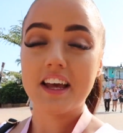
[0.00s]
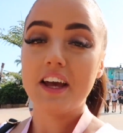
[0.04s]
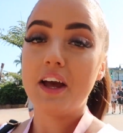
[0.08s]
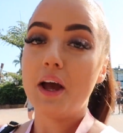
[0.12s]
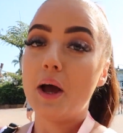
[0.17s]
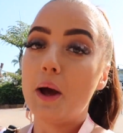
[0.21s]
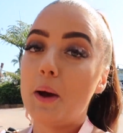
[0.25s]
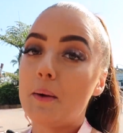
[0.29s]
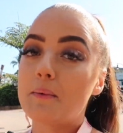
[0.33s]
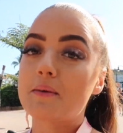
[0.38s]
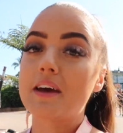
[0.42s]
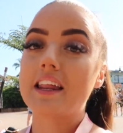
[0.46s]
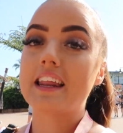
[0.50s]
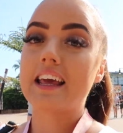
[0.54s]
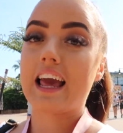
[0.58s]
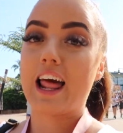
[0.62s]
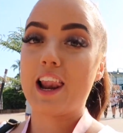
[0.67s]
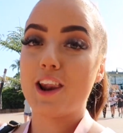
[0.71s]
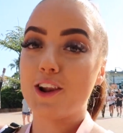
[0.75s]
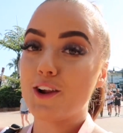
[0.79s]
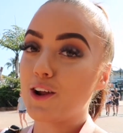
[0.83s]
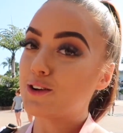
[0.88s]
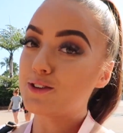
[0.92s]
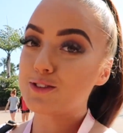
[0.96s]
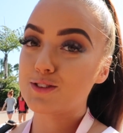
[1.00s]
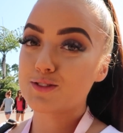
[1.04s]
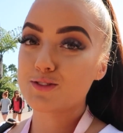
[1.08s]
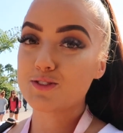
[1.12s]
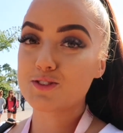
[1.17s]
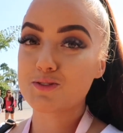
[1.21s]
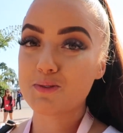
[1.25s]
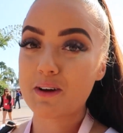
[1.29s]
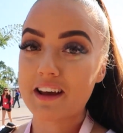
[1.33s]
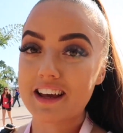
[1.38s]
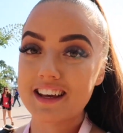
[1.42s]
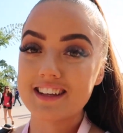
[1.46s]
I'm going to get loads
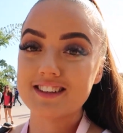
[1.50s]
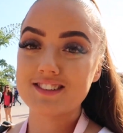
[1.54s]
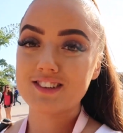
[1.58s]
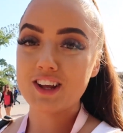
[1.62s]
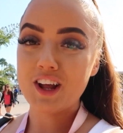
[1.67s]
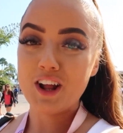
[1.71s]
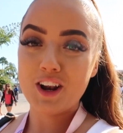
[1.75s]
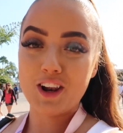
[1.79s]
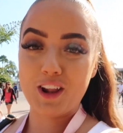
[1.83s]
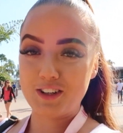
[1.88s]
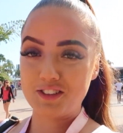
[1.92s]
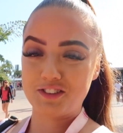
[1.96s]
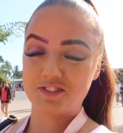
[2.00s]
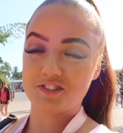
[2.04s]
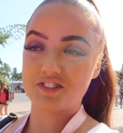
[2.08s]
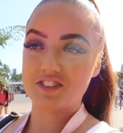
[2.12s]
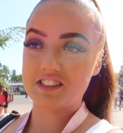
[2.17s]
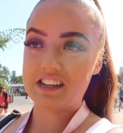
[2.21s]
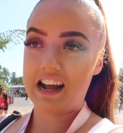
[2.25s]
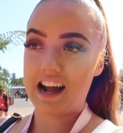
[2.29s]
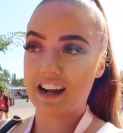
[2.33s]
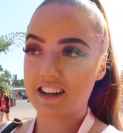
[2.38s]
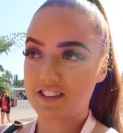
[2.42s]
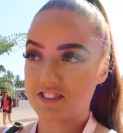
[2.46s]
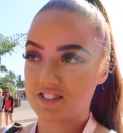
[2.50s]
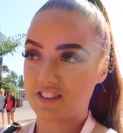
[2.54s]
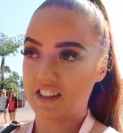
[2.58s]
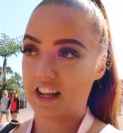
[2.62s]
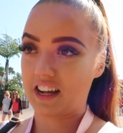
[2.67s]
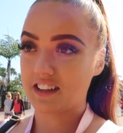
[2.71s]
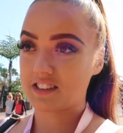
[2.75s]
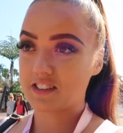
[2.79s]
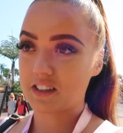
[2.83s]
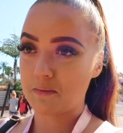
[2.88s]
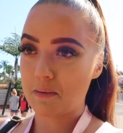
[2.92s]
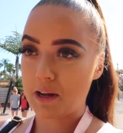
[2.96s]
of sweets loads of snacks, so
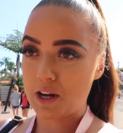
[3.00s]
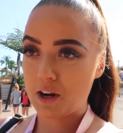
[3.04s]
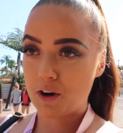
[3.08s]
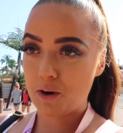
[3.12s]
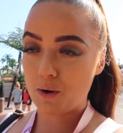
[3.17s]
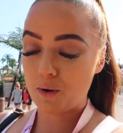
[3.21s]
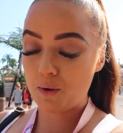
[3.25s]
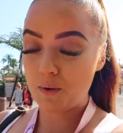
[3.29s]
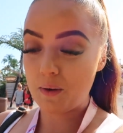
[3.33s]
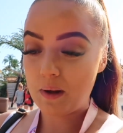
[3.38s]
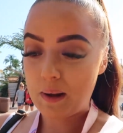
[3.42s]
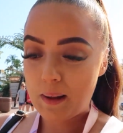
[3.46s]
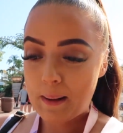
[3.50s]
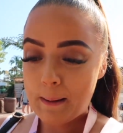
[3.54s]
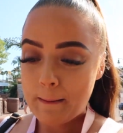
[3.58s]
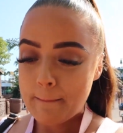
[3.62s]
that's going to be cool.